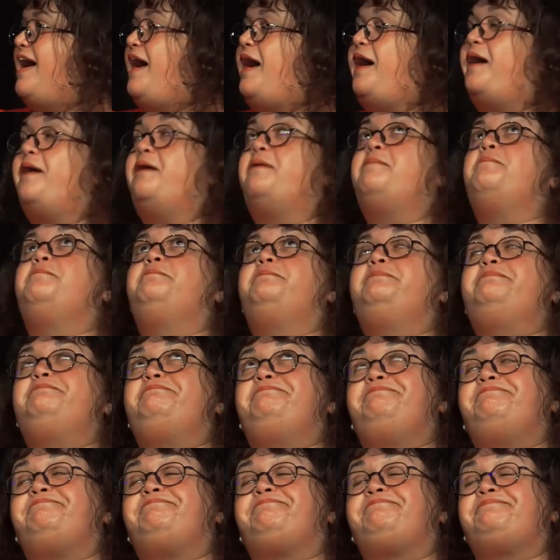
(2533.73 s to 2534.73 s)

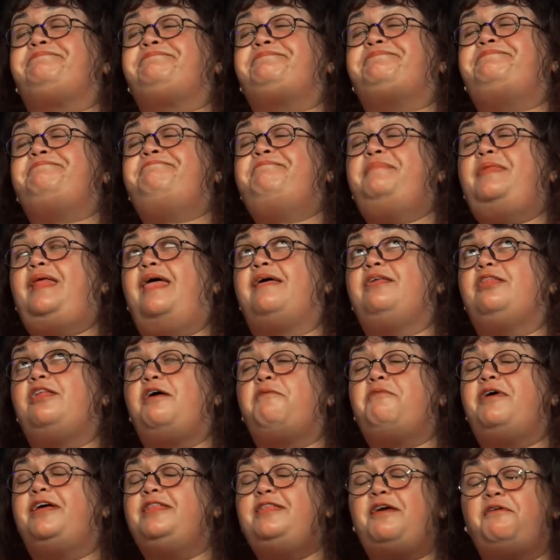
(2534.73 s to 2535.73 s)
Um,
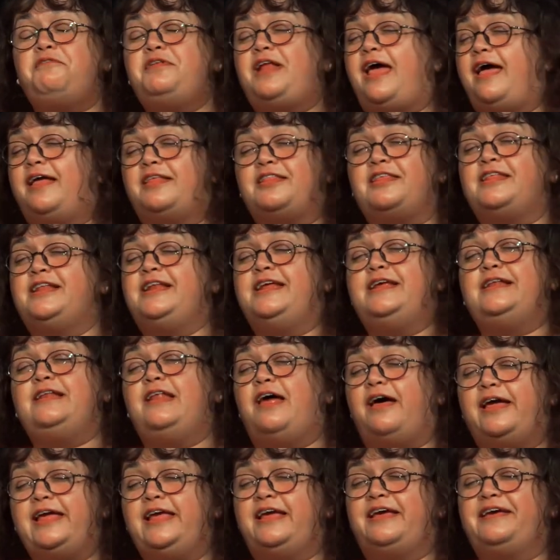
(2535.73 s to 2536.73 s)
so I don't actually
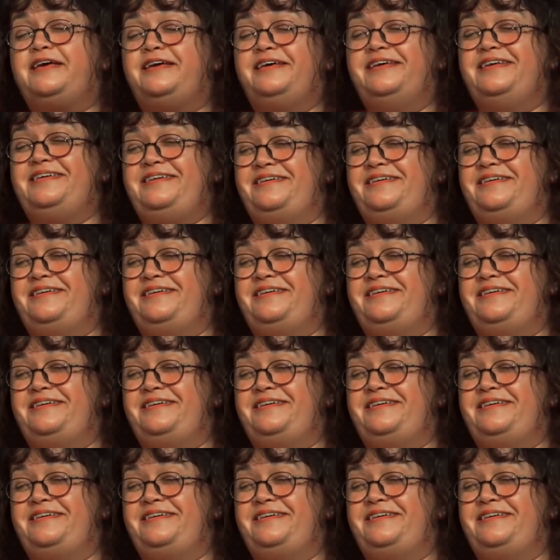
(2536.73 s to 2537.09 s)
like